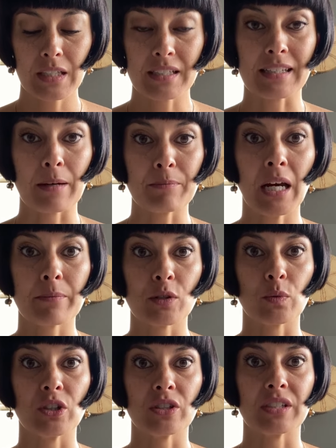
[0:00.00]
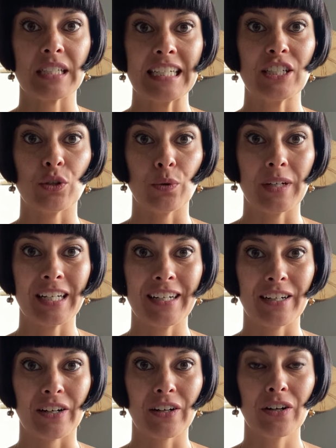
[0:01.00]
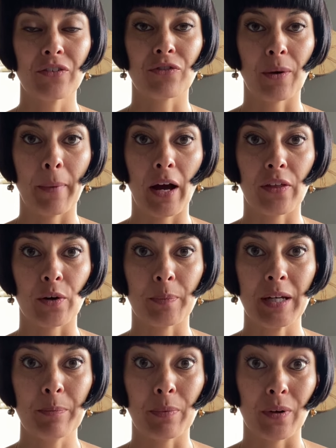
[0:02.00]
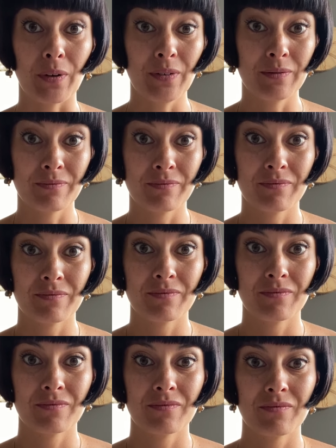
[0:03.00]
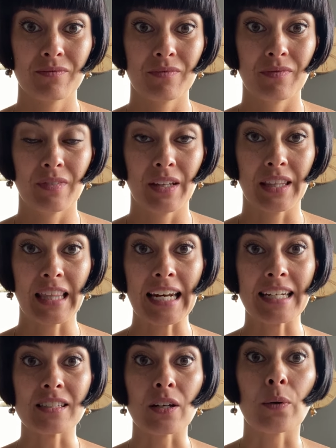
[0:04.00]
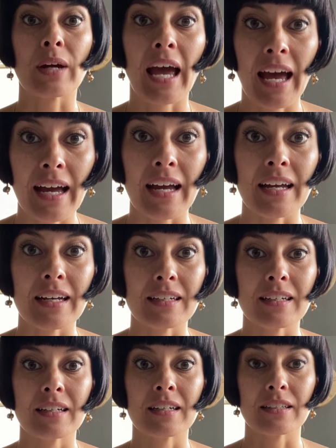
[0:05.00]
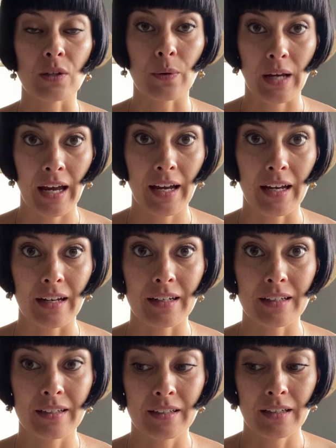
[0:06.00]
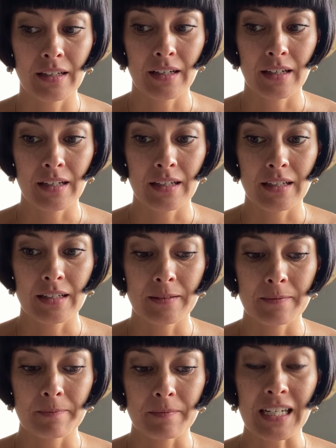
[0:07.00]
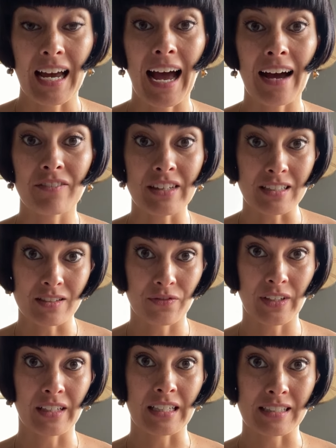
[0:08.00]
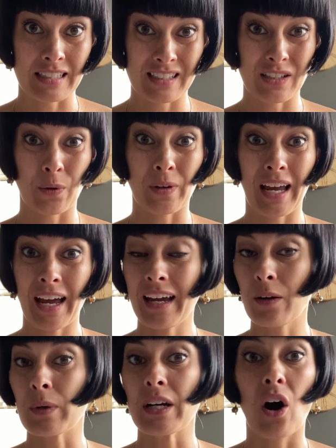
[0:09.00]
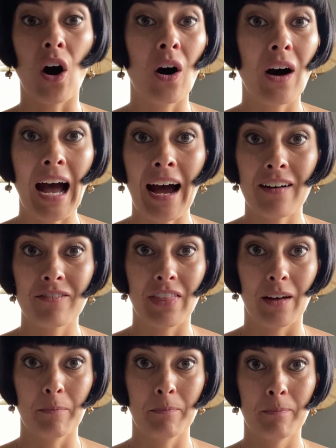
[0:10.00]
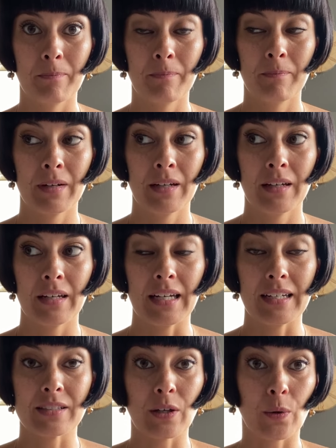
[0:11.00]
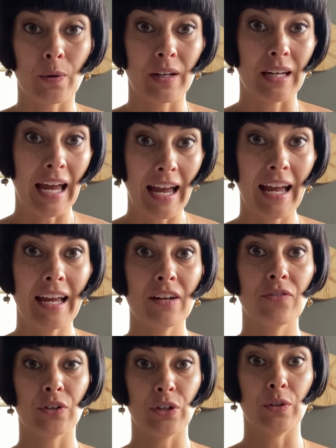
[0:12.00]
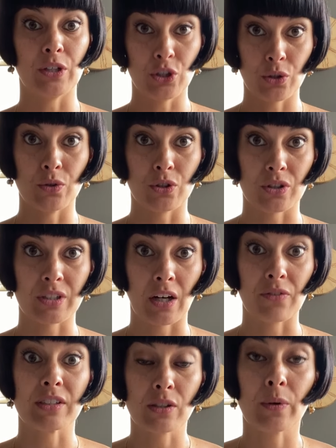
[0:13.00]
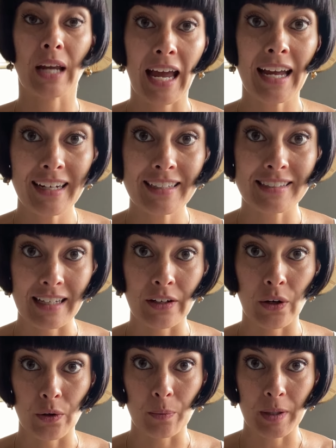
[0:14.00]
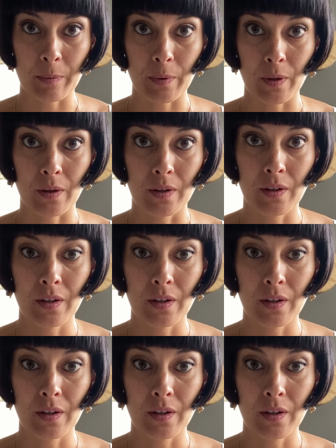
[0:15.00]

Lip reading: Sometimes we just need to hear from other people that it's okay. It's okay to have these feelings. It's okay. We all have them. It's okay for you to choose yourself. It's okay to say no to people.